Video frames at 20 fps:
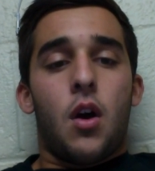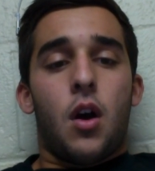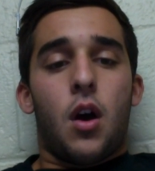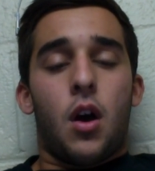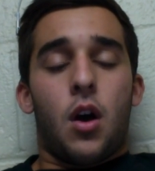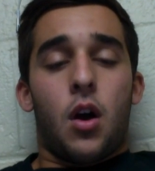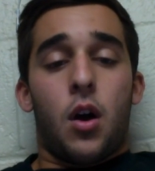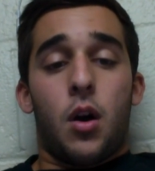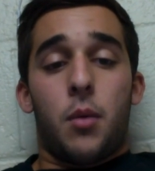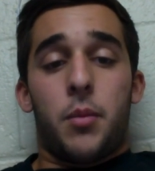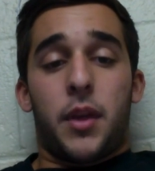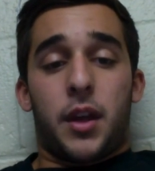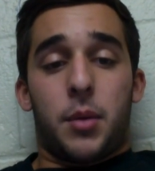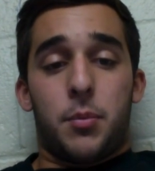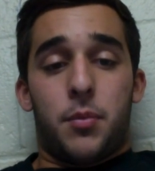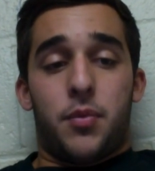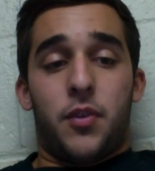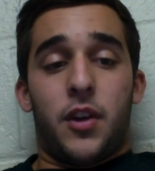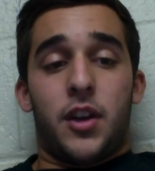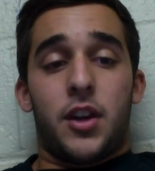They can
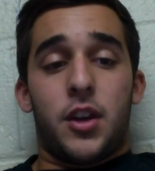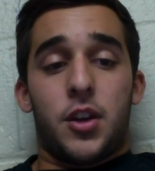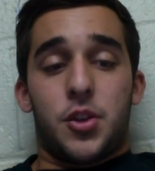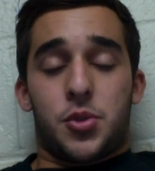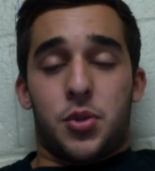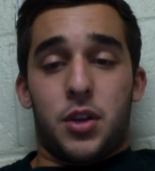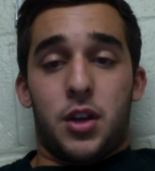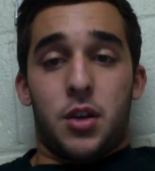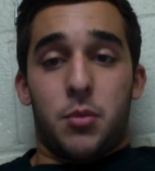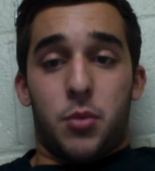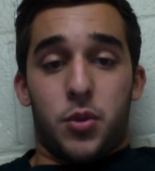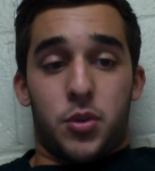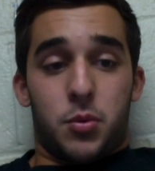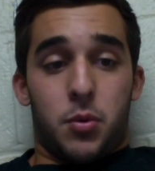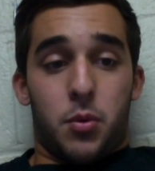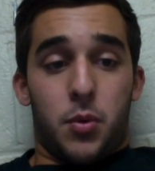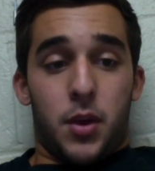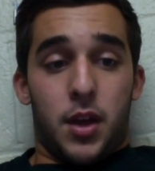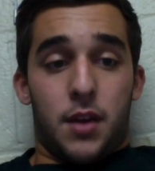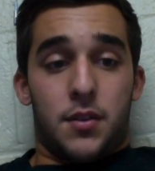be prevented and treated in
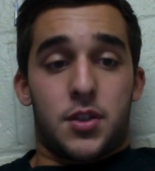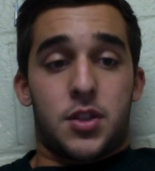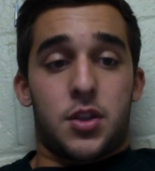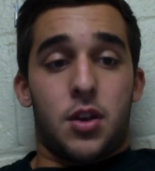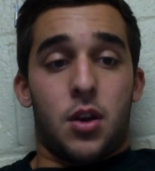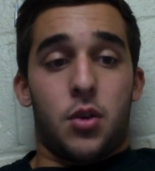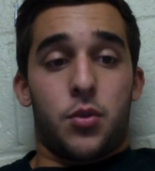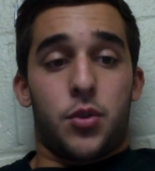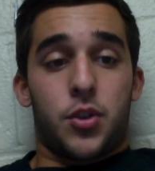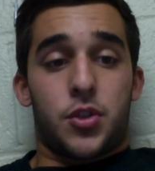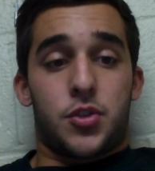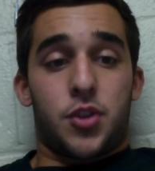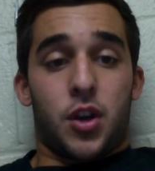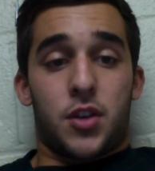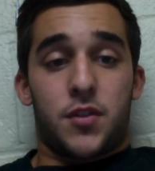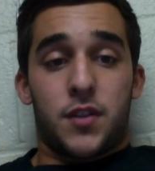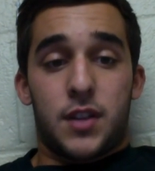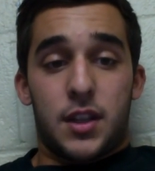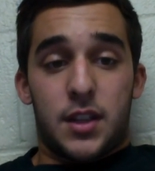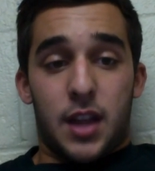multiple ways. So there's
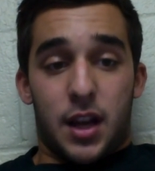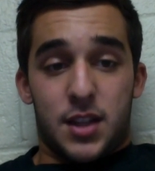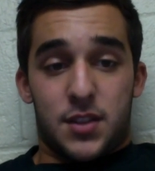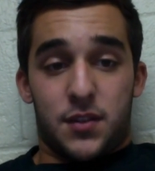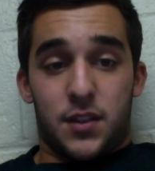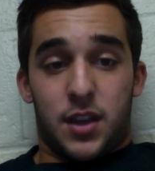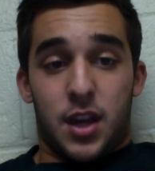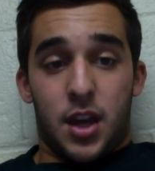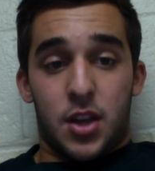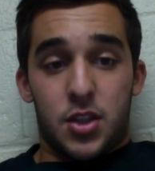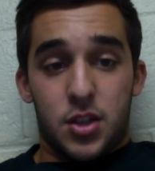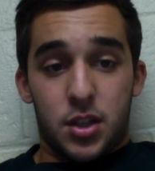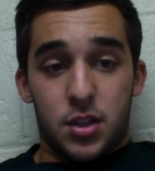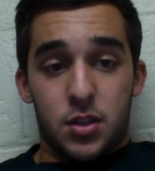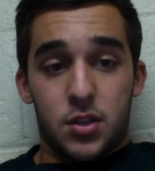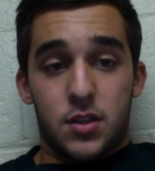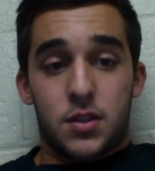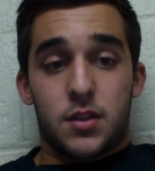drugs for detoxification,